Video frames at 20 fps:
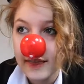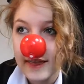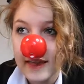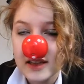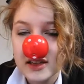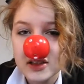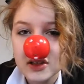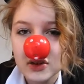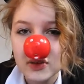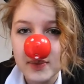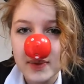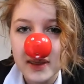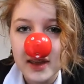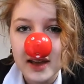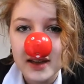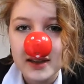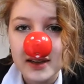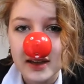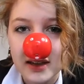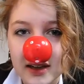It's so
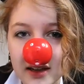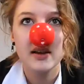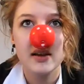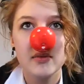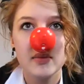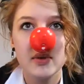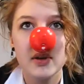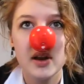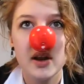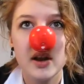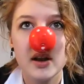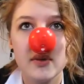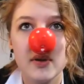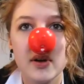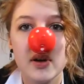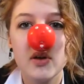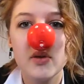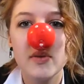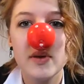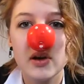pathetic. But anyway,
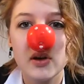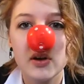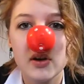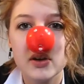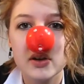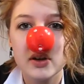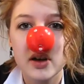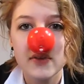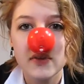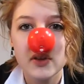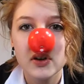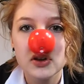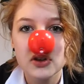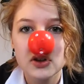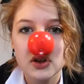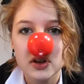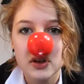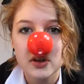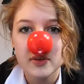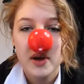oh my god, I've got to
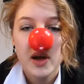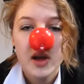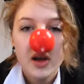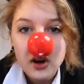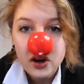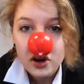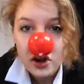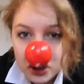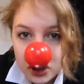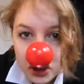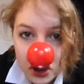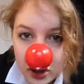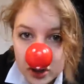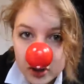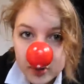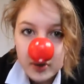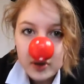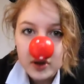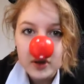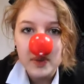shut up. Got to shut
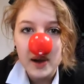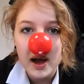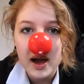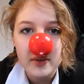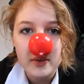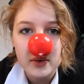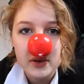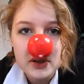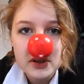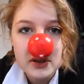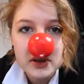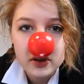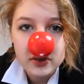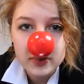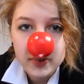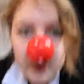up. Goodbye, I'm going to school,